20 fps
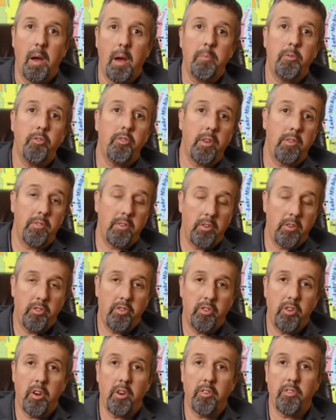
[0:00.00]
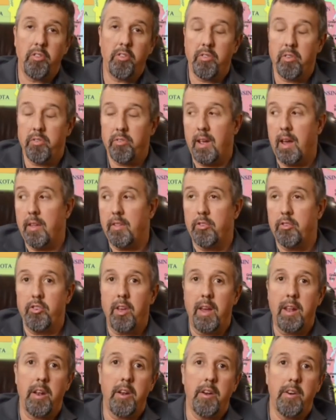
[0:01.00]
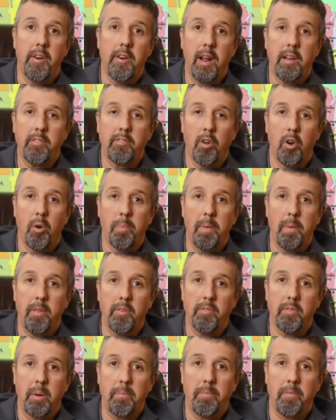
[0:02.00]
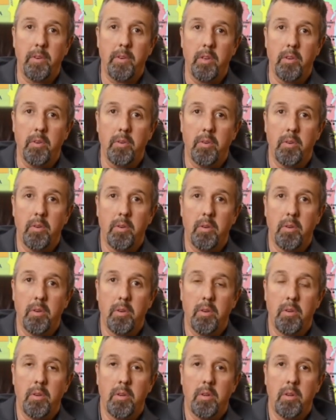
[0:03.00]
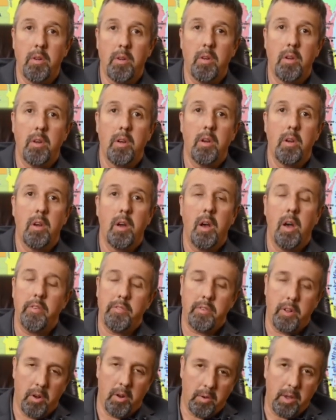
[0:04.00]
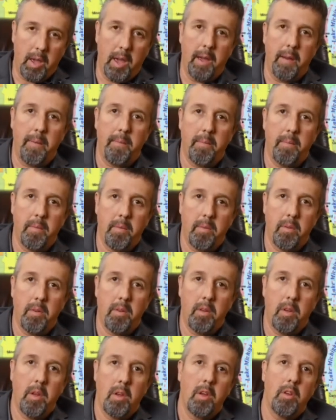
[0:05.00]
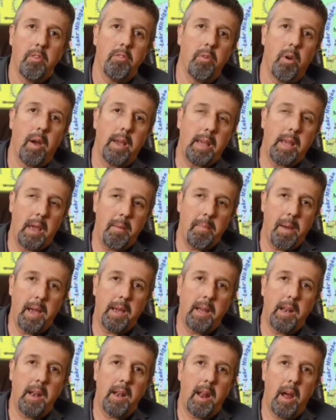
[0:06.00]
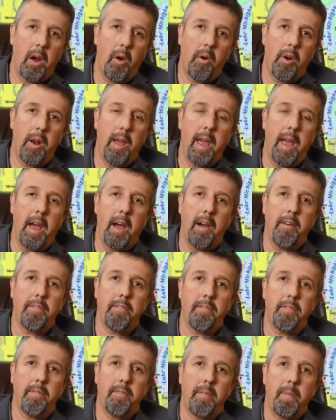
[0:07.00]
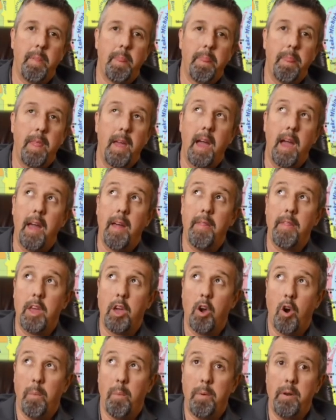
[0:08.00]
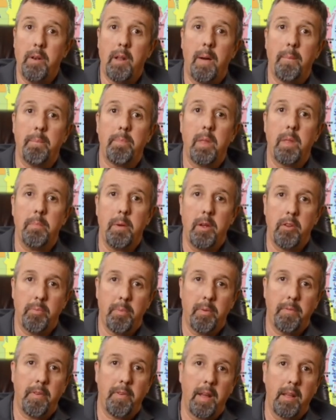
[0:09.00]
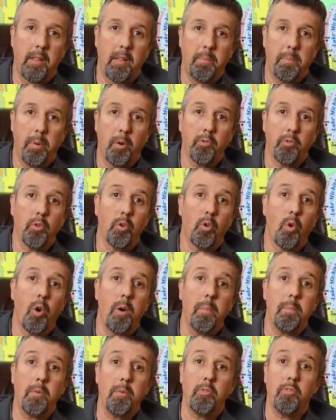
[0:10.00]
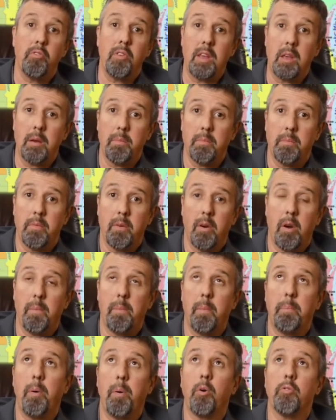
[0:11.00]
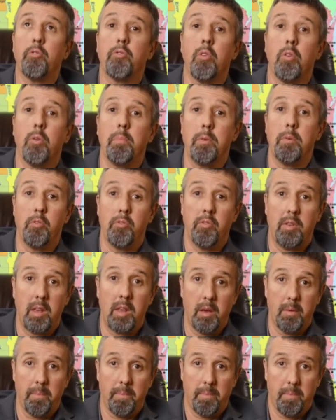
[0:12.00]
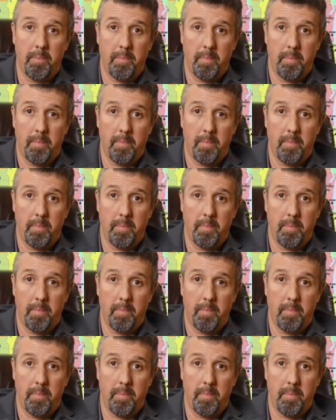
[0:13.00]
I said, "Sure." She says, "Yeah, the janitor has to open this up for you." I said, "Okay." So I came back in an hour and a half, and they opened up the Benjamin Franklin Postal Court Museum, or Postal Museum.